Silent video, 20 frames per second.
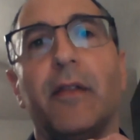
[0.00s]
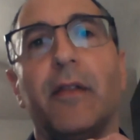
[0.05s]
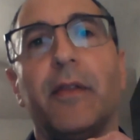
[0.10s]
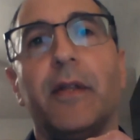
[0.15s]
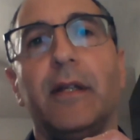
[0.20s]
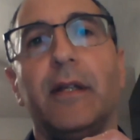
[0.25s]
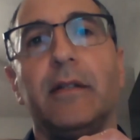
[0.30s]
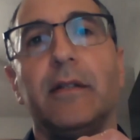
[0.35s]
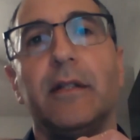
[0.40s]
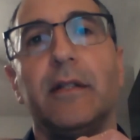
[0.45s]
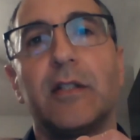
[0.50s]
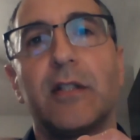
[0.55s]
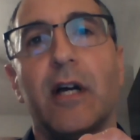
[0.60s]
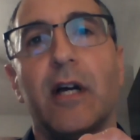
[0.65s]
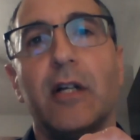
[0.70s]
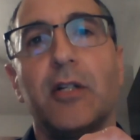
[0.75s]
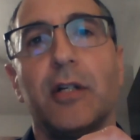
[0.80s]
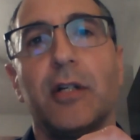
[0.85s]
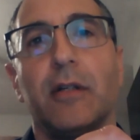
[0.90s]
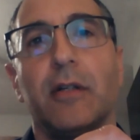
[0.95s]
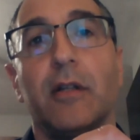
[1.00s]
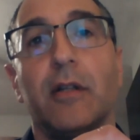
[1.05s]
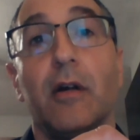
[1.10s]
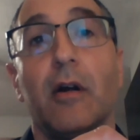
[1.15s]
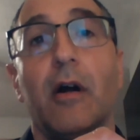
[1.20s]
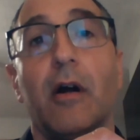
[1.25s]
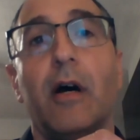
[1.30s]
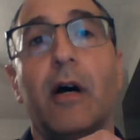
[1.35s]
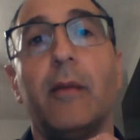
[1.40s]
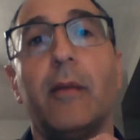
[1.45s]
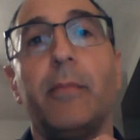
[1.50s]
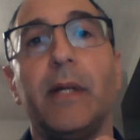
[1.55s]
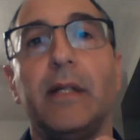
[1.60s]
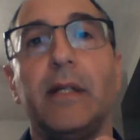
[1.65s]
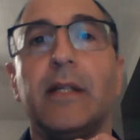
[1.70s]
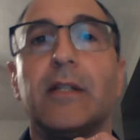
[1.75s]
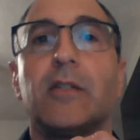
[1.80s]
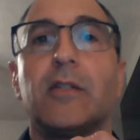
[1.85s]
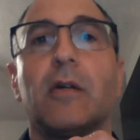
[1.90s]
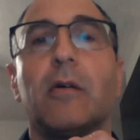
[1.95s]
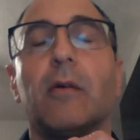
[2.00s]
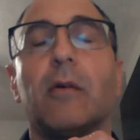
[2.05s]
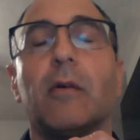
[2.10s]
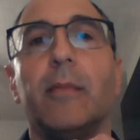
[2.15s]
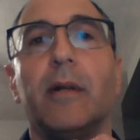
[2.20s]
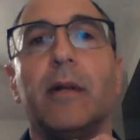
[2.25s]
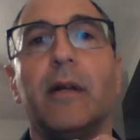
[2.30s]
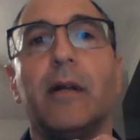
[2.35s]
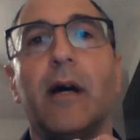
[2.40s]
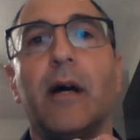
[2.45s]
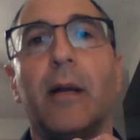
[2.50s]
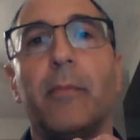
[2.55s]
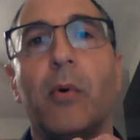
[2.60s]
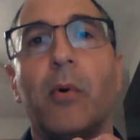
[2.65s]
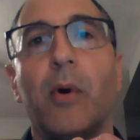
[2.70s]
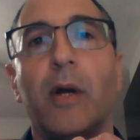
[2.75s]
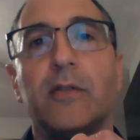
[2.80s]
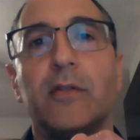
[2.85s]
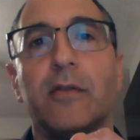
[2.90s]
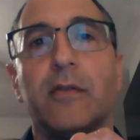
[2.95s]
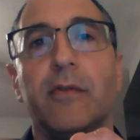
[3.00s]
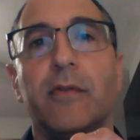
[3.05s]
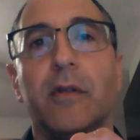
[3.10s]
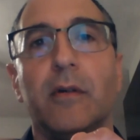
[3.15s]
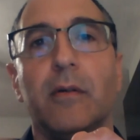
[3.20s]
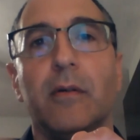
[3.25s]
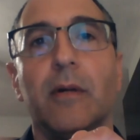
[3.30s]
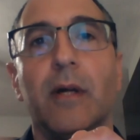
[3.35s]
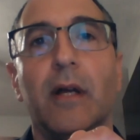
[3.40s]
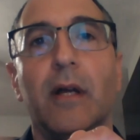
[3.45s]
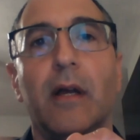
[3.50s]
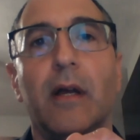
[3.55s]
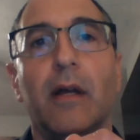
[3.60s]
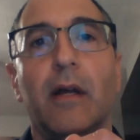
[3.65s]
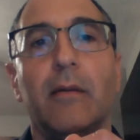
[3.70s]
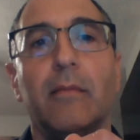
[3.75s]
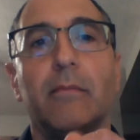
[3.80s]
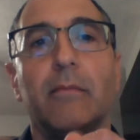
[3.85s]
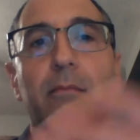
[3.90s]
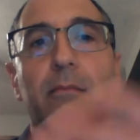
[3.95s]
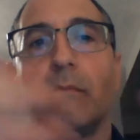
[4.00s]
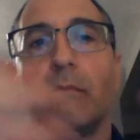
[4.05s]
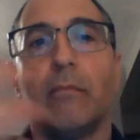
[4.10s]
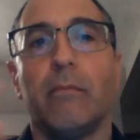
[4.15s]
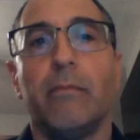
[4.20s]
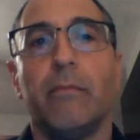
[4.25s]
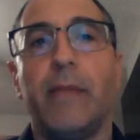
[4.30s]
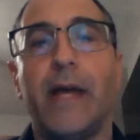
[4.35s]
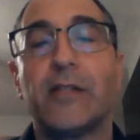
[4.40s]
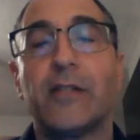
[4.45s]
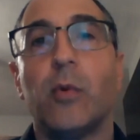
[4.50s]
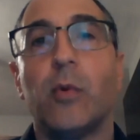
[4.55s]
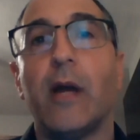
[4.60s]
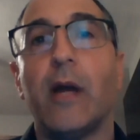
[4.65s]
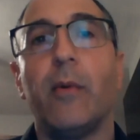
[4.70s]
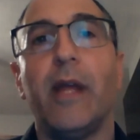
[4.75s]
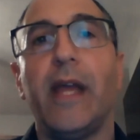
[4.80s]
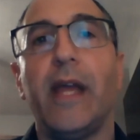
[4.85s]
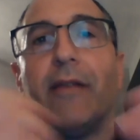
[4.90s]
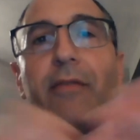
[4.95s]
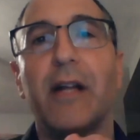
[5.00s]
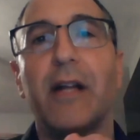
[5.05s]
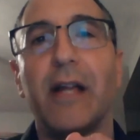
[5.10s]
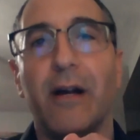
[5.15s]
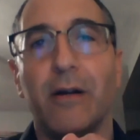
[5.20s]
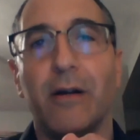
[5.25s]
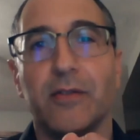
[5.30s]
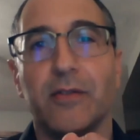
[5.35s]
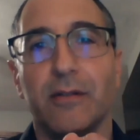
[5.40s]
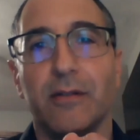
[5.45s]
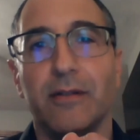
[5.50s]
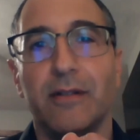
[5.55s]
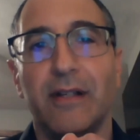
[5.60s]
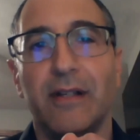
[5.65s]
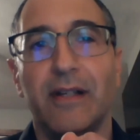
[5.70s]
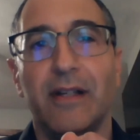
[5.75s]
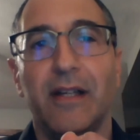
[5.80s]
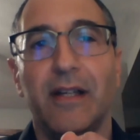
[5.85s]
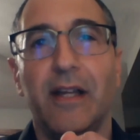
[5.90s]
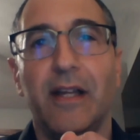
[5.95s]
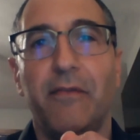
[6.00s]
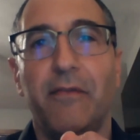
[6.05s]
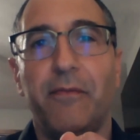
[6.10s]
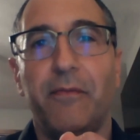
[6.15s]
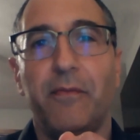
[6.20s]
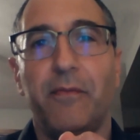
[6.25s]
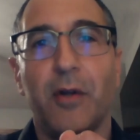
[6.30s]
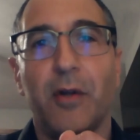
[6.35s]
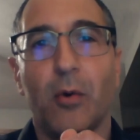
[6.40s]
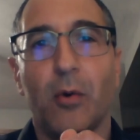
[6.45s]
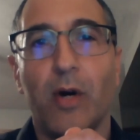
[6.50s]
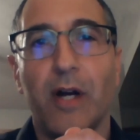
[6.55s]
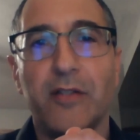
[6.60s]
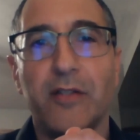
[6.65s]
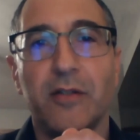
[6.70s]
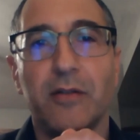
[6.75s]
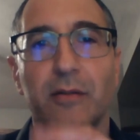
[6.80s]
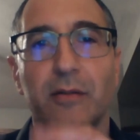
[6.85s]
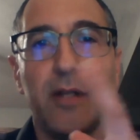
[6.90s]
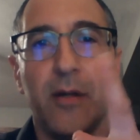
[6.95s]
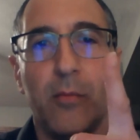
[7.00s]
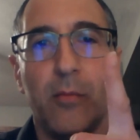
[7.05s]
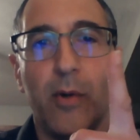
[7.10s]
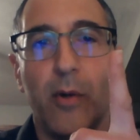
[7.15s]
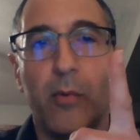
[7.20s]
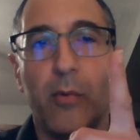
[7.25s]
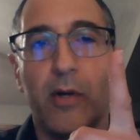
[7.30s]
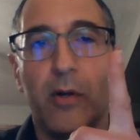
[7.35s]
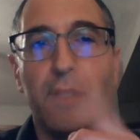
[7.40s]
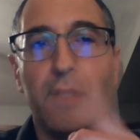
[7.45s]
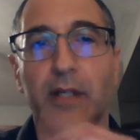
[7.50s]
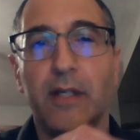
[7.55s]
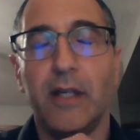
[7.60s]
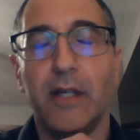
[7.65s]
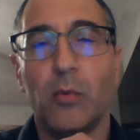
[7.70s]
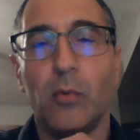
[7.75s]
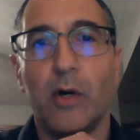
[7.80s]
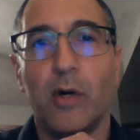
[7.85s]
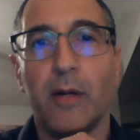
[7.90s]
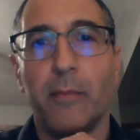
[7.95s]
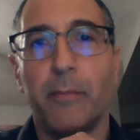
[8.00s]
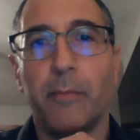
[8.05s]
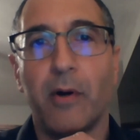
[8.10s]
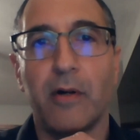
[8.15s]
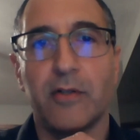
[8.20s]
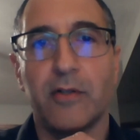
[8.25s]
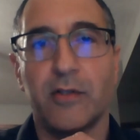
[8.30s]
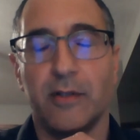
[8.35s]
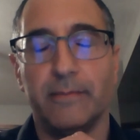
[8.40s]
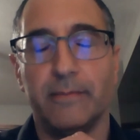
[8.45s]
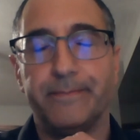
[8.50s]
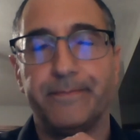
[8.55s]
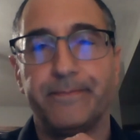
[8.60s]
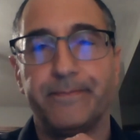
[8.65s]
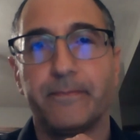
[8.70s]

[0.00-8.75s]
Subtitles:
healthy discussion. There ought to be disagreement on points of view. That's why we have a council. If there wasn't, then we would only need one person.